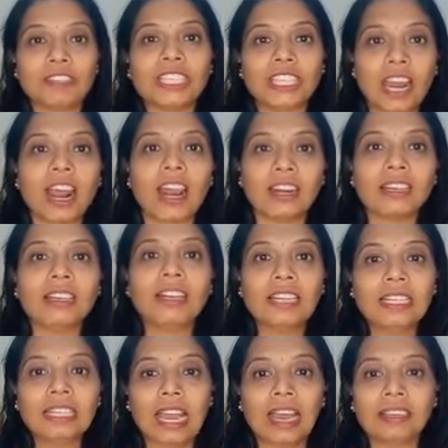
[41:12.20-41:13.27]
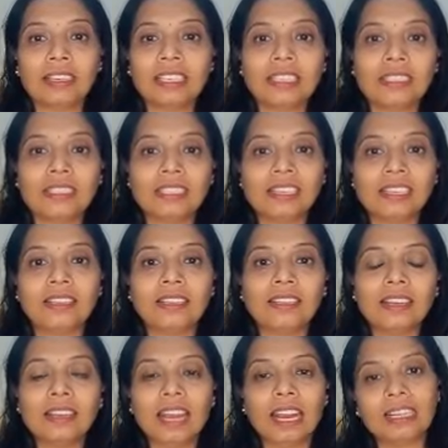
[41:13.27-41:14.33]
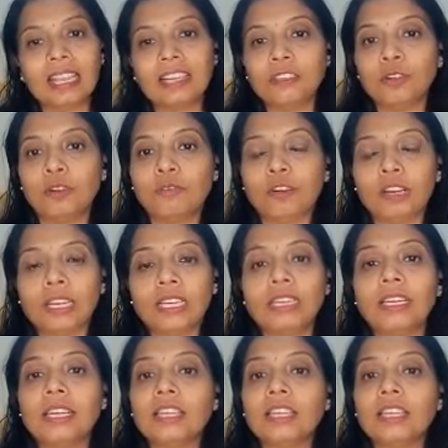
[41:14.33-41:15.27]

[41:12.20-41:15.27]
which are, yeah, easier, and then go for it.